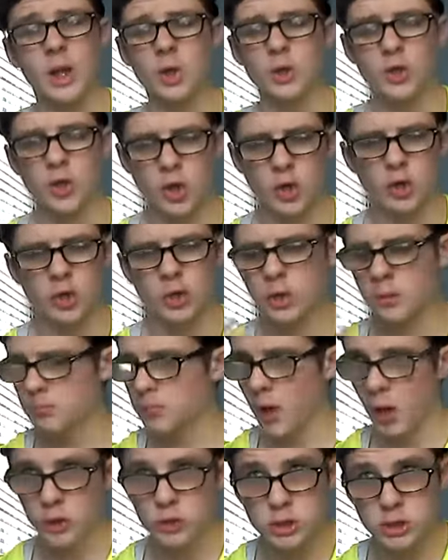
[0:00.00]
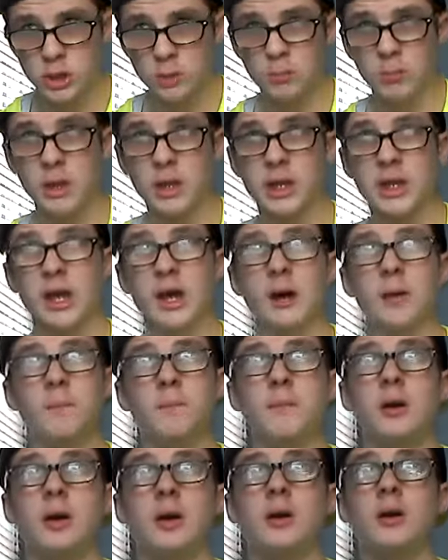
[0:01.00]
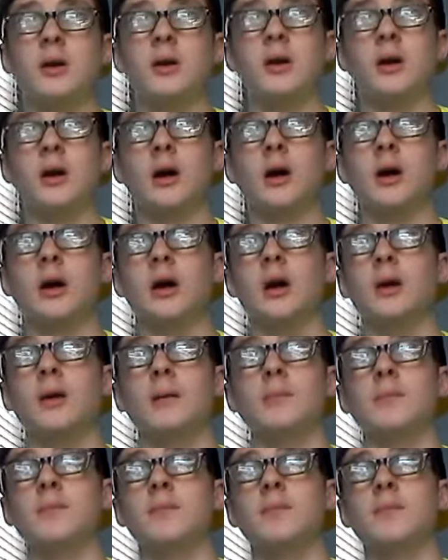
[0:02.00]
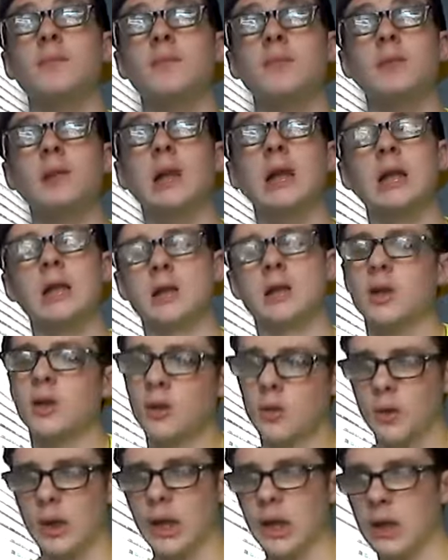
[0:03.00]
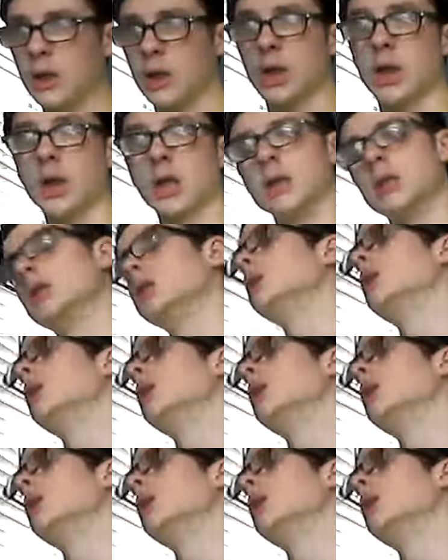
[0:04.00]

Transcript: Dirk could post somebody up. Um, turn around and